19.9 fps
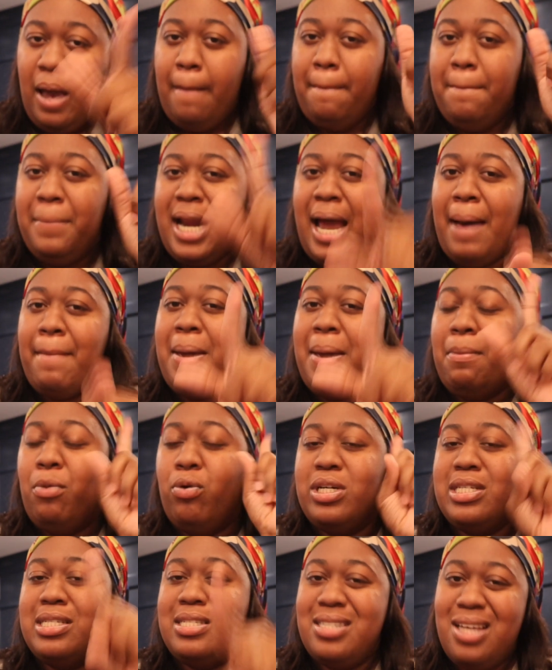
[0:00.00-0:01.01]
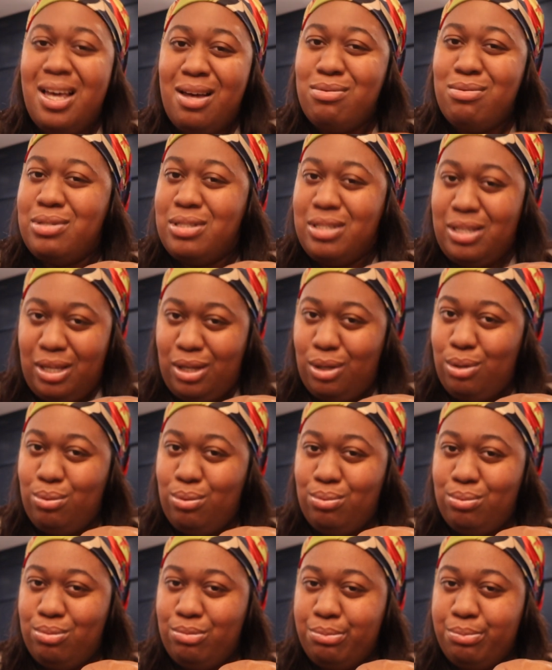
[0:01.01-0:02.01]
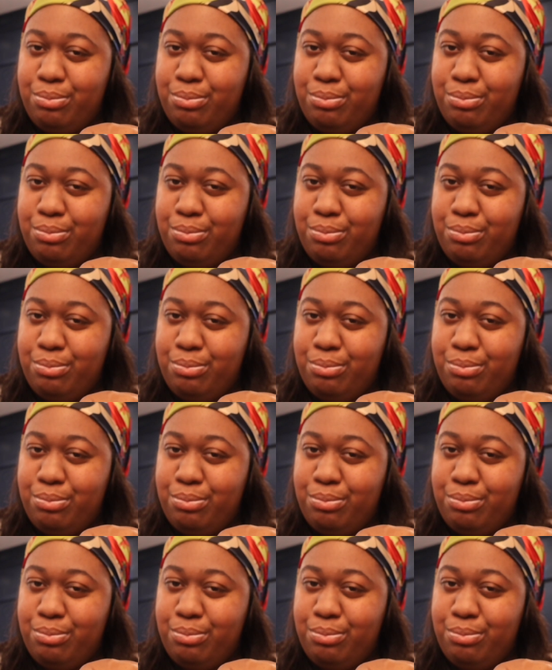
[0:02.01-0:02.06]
but I make more sales than you.